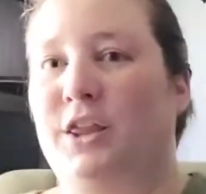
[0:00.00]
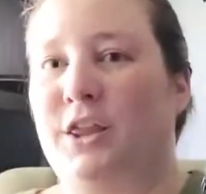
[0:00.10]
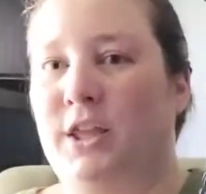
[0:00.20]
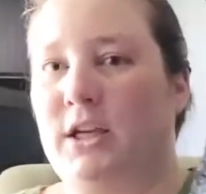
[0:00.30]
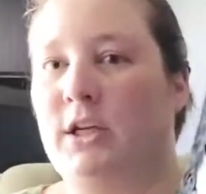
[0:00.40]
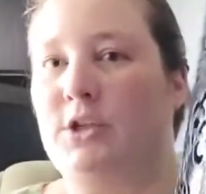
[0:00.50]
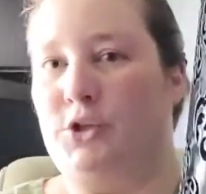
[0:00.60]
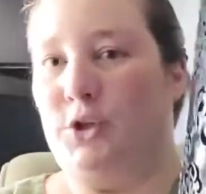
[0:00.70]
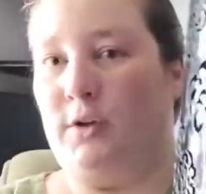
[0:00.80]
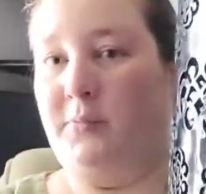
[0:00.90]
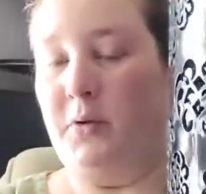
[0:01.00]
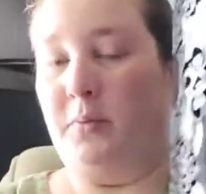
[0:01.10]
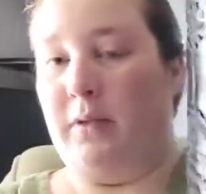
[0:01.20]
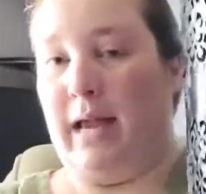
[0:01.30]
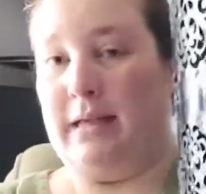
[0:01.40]
thick, durable
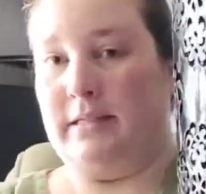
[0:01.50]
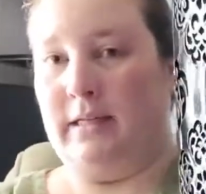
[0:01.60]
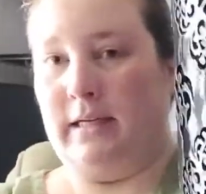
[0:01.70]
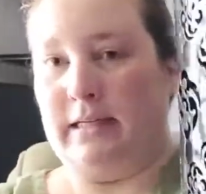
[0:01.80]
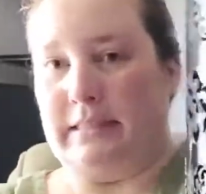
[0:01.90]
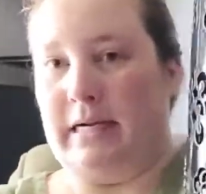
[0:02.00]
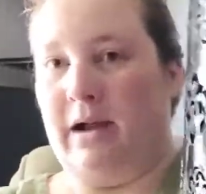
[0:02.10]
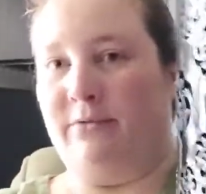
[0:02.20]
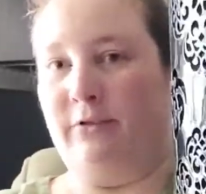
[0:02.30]
plastic. It's not